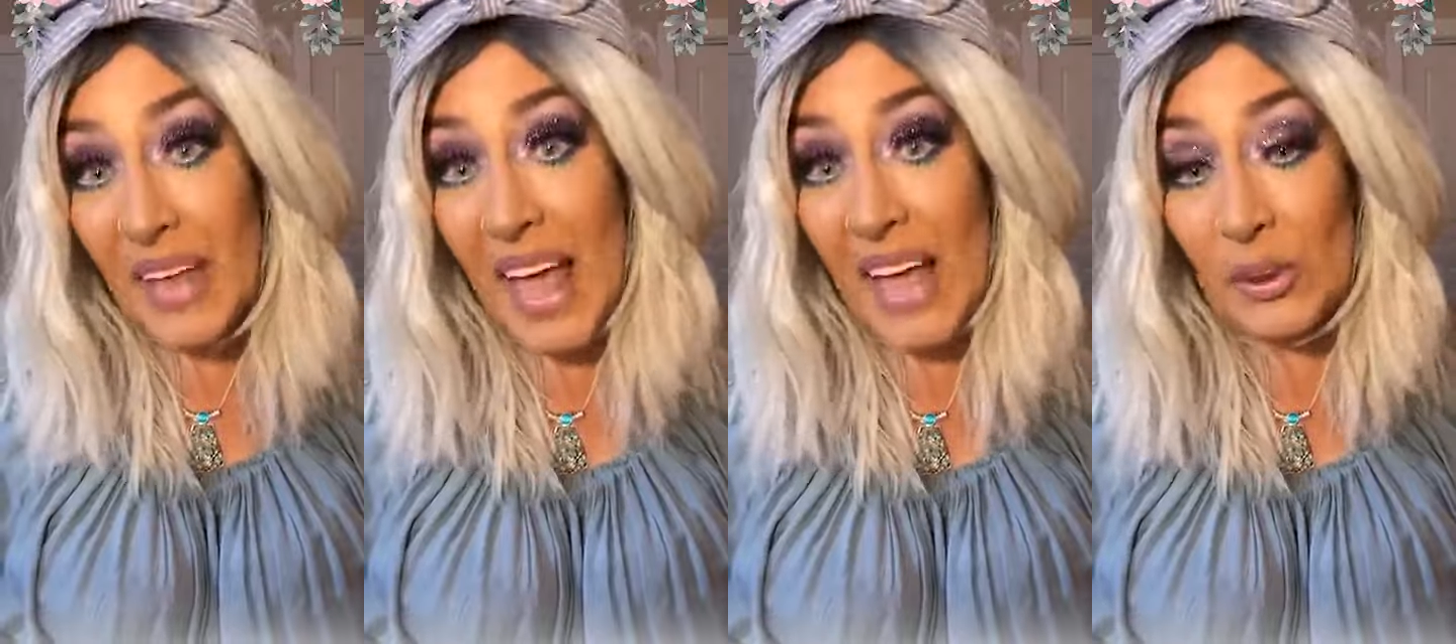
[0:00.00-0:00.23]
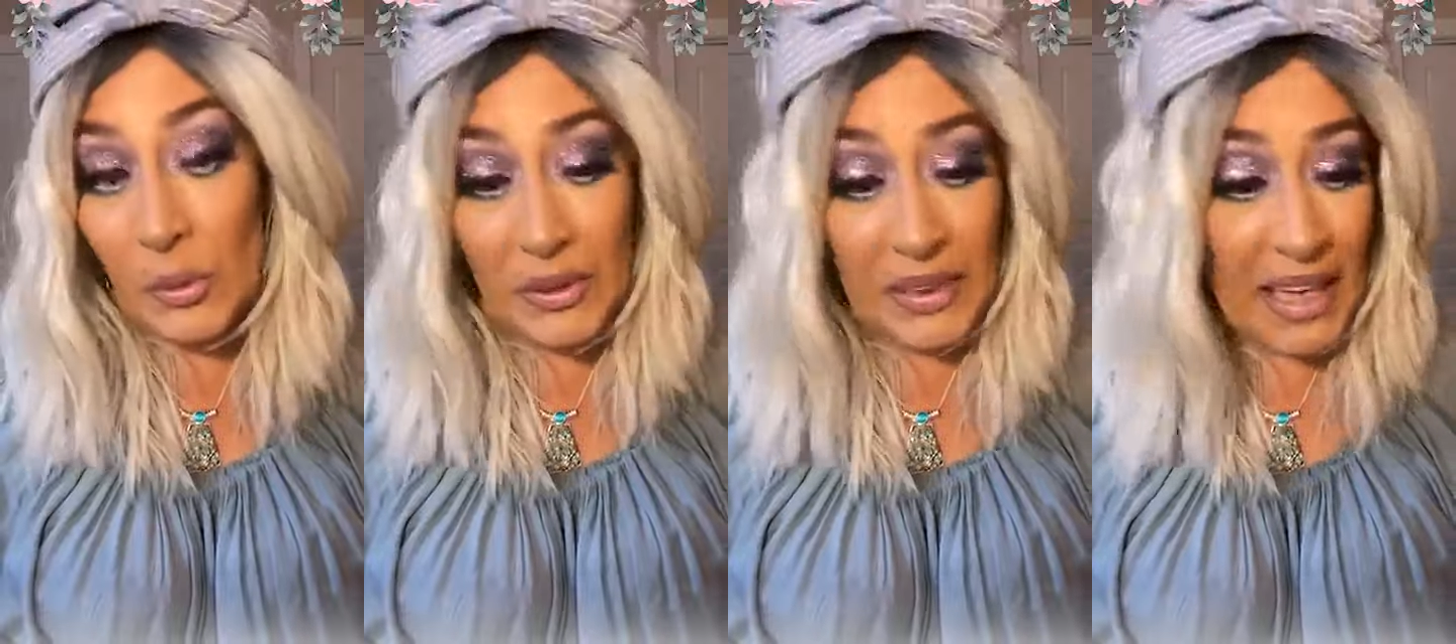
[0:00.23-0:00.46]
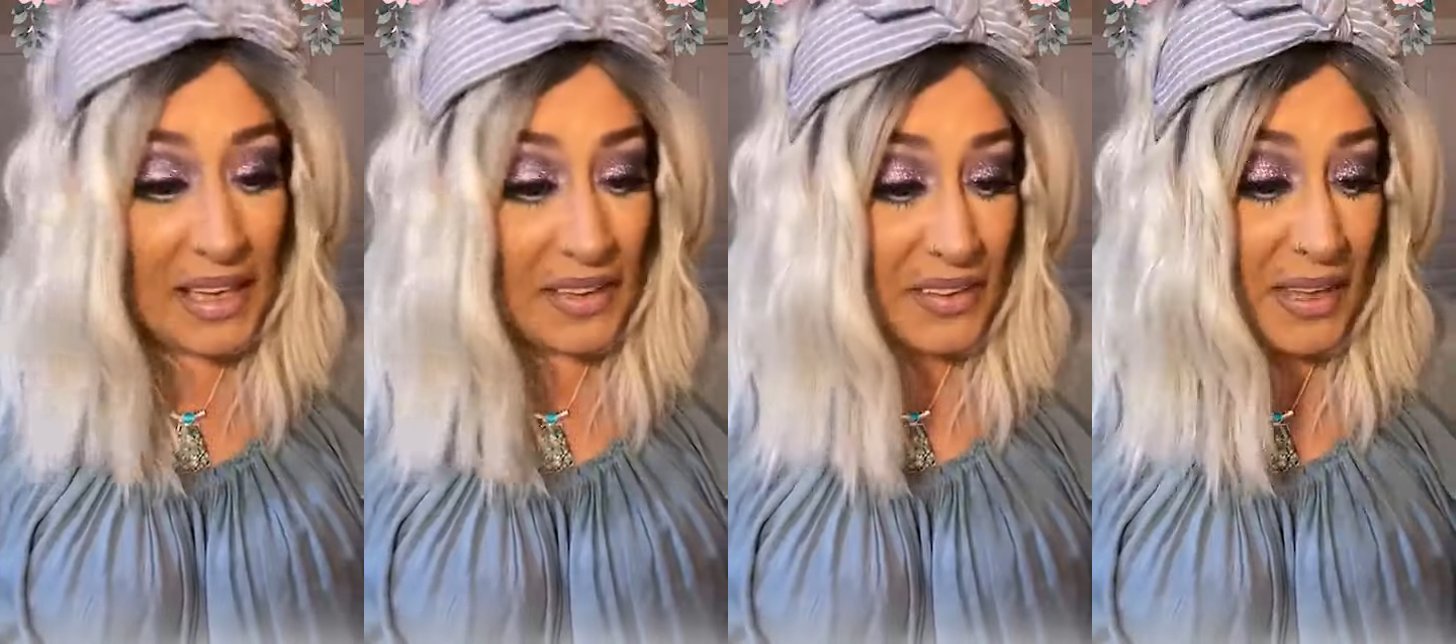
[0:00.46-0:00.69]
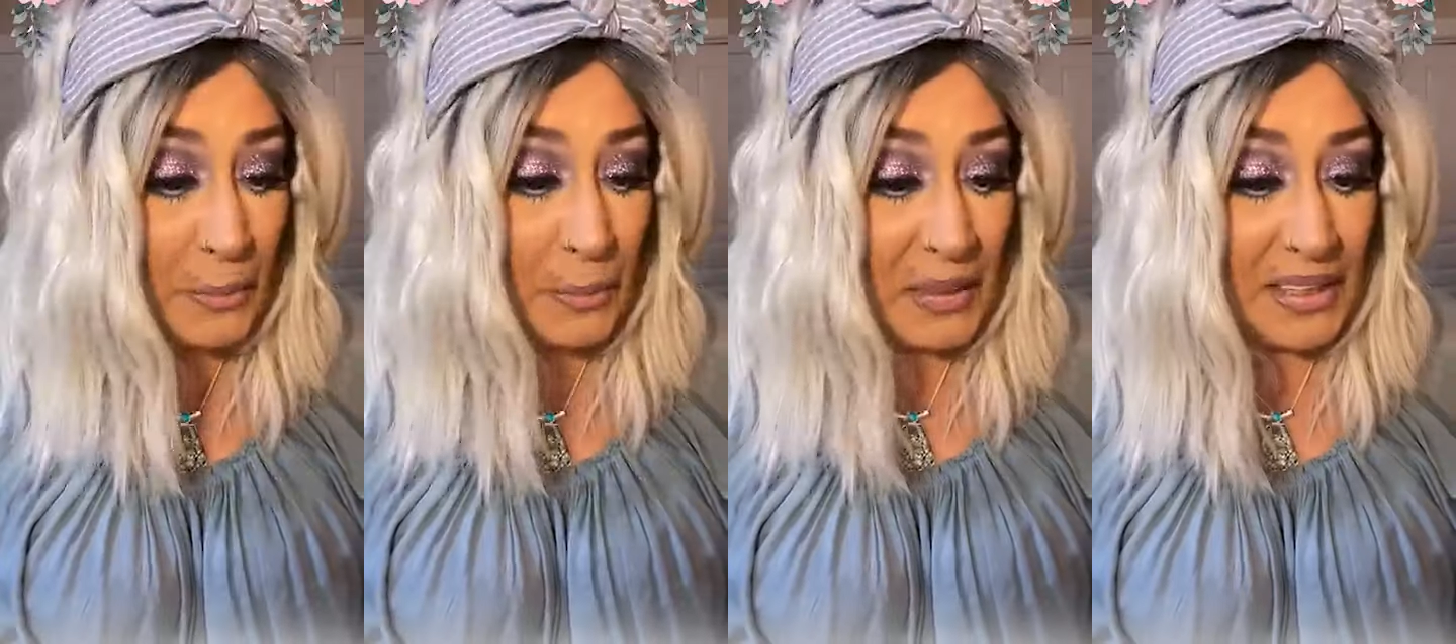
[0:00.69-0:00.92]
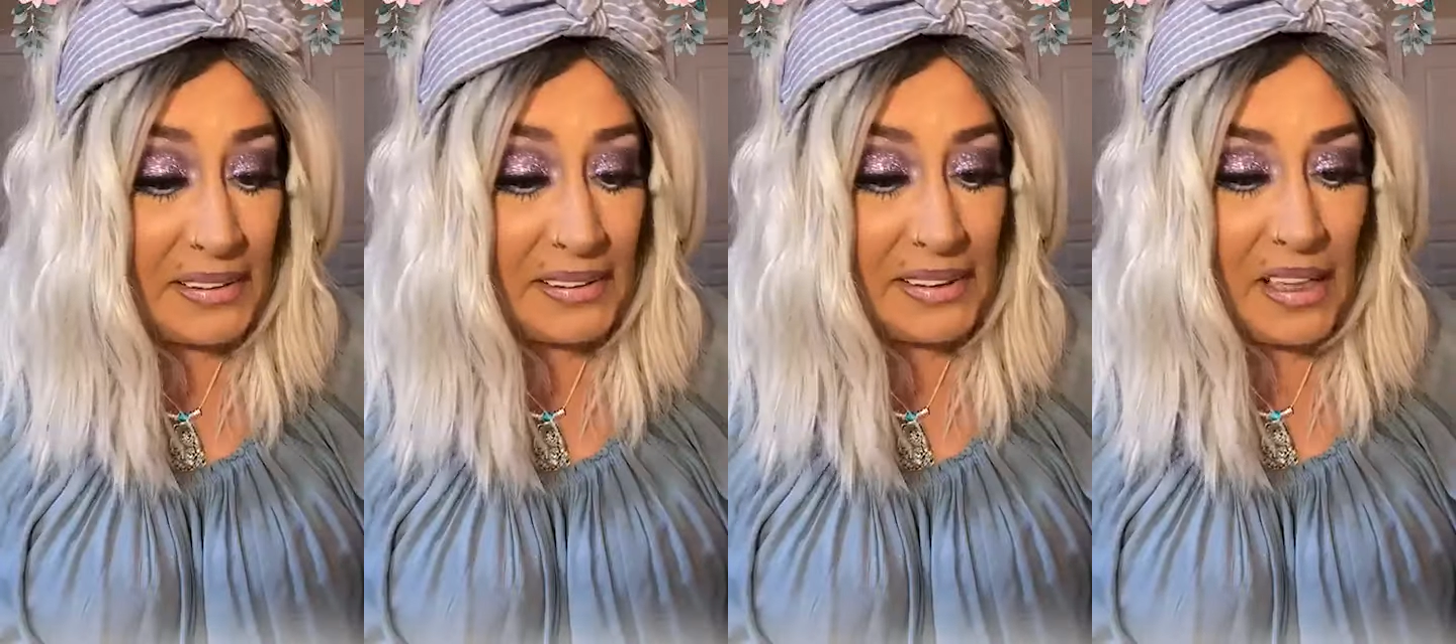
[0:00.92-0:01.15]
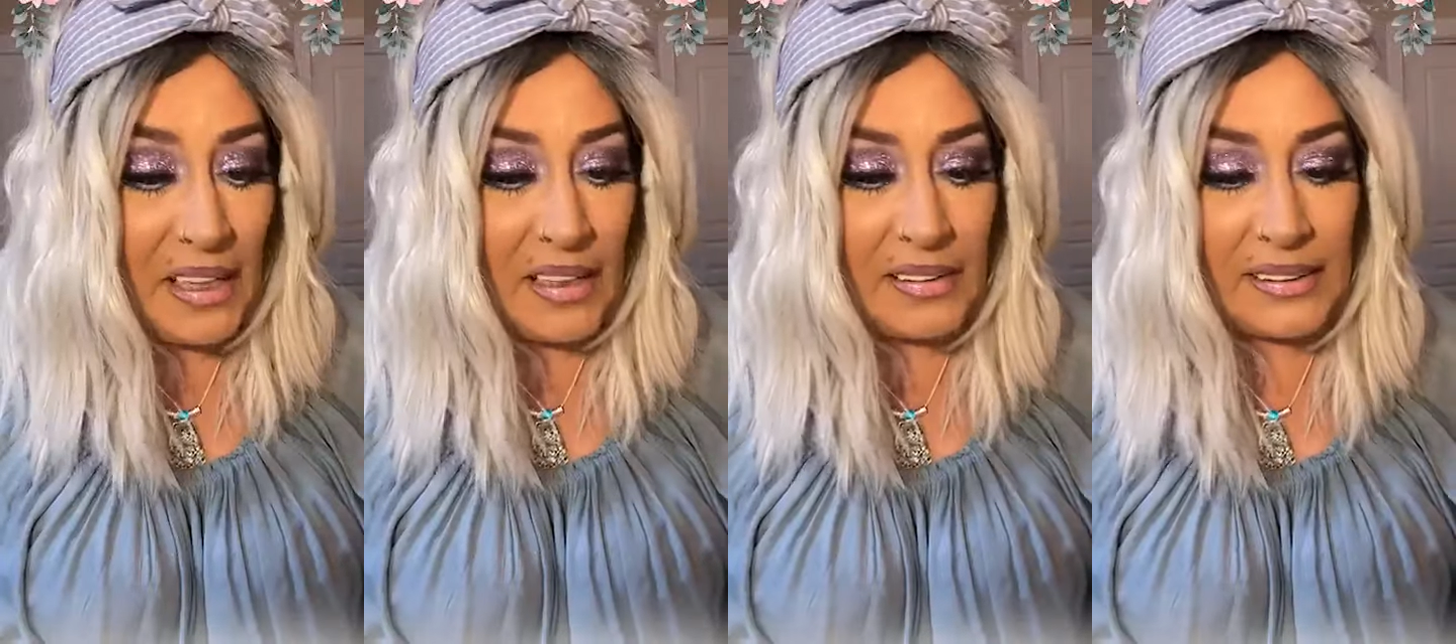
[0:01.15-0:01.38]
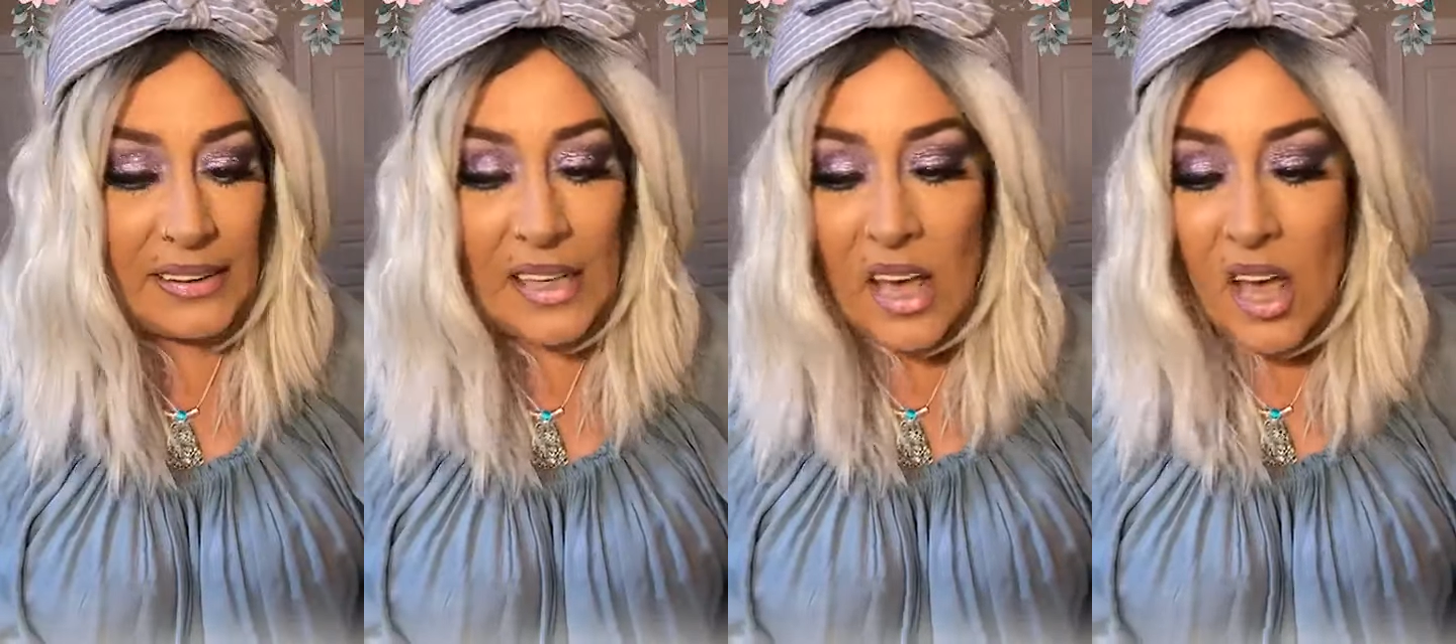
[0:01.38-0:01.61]
That's what they think pizza
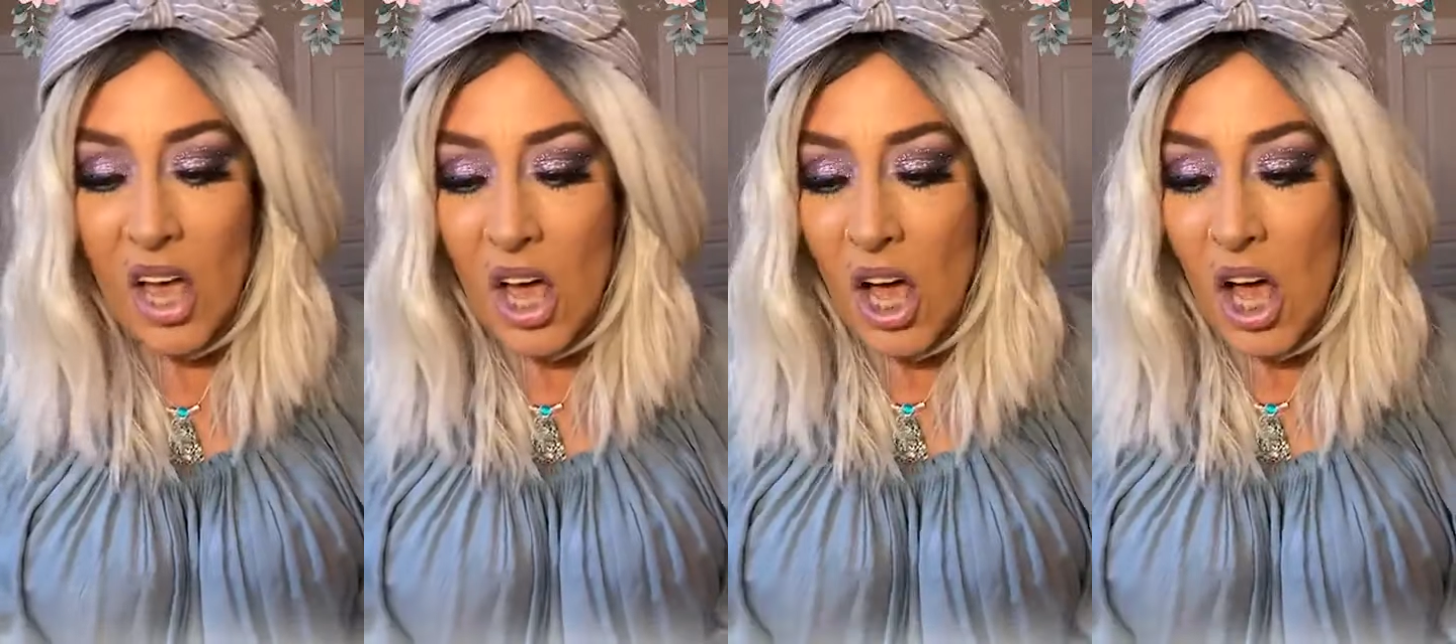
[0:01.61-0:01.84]
is.